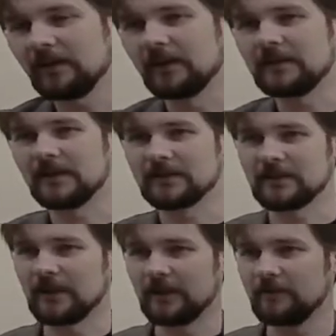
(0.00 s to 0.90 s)
And it tells
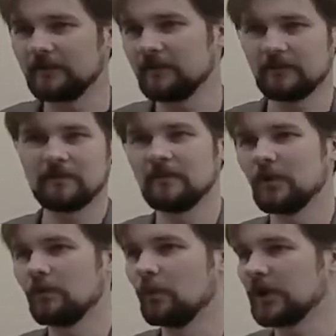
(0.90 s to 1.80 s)
us that
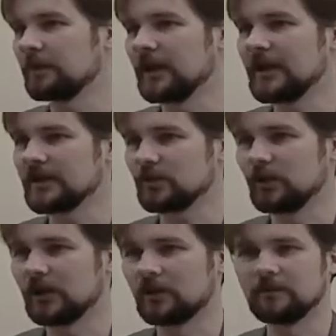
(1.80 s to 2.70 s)
what players
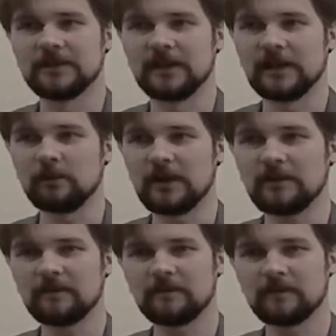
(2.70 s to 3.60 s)
we are dealing with,
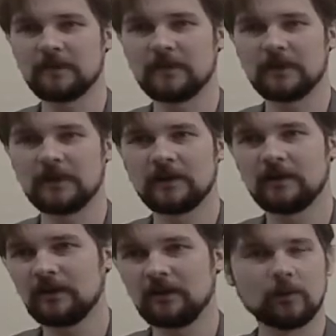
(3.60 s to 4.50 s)

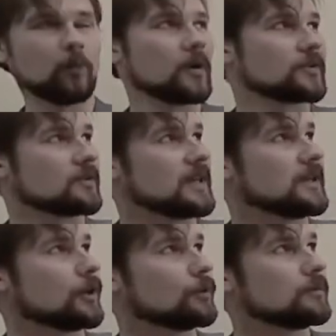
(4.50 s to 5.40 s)
what do they
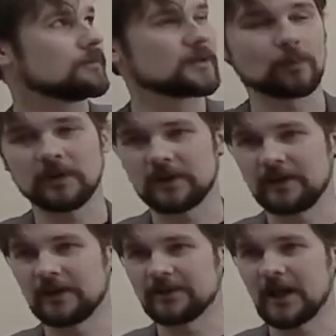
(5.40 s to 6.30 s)
know, so what are
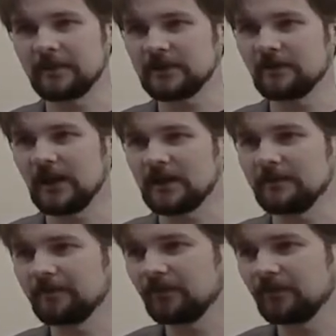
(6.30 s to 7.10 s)
their types theta,